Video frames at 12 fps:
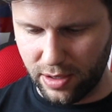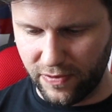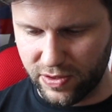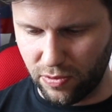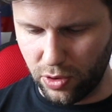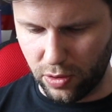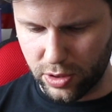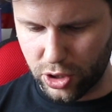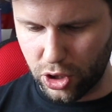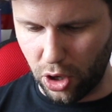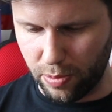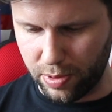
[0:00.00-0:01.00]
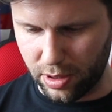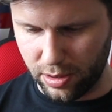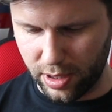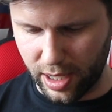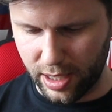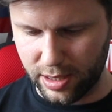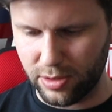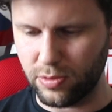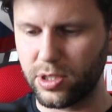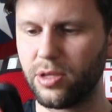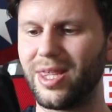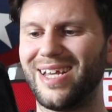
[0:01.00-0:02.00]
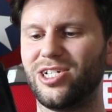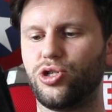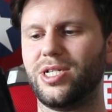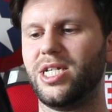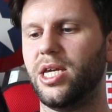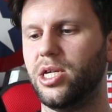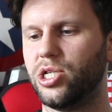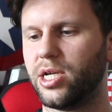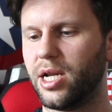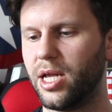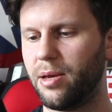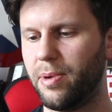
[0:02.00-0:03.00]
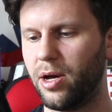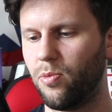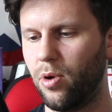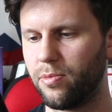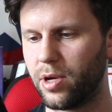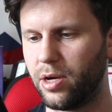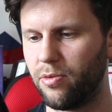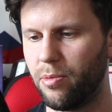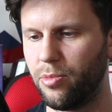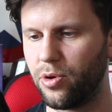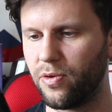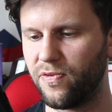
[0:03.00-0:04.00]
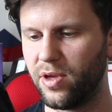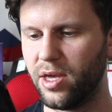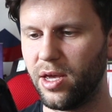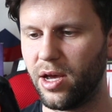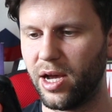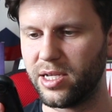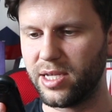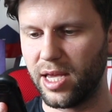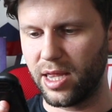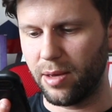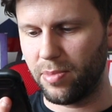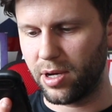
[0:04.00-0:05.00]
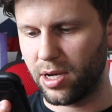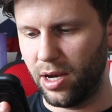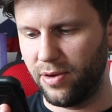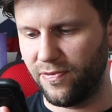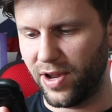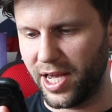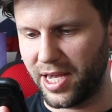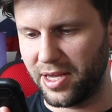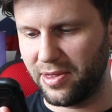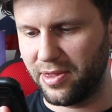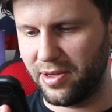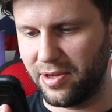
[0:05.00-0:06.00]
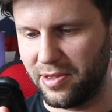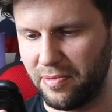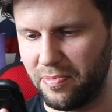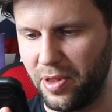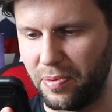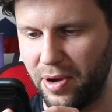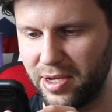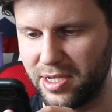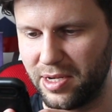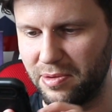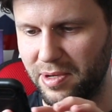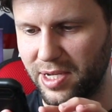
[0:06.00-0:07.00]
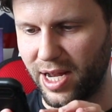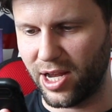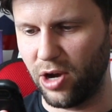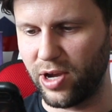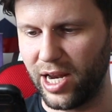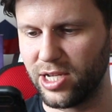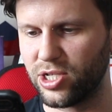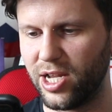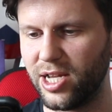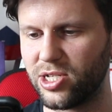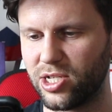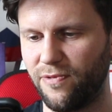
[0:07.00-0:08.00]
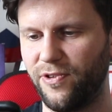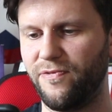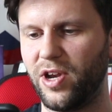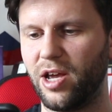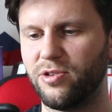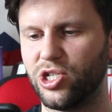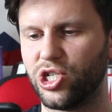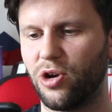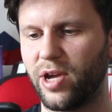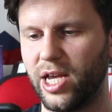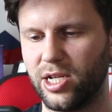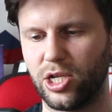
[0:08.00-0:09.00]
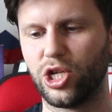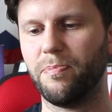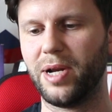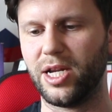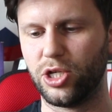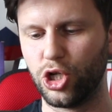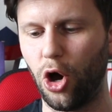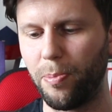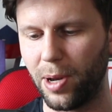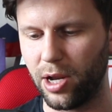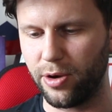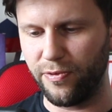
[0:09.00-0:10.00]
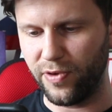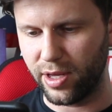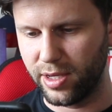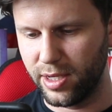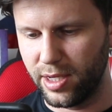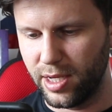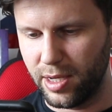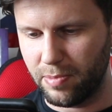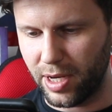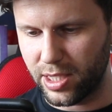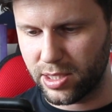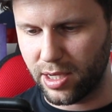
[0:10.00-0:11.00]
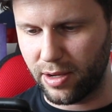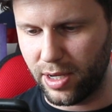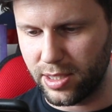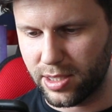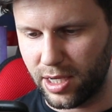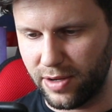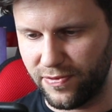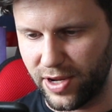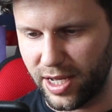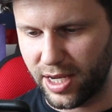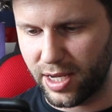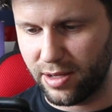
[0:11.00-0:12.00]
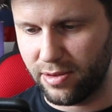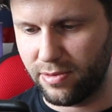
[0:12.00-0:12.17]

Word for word: first of all not topple and also think strategically about what I'm going to remove. I say that, but kind of like the the, the person who's like, okay, let's let's for the video just showcase a complete topple over, but let's go. Let's kind of like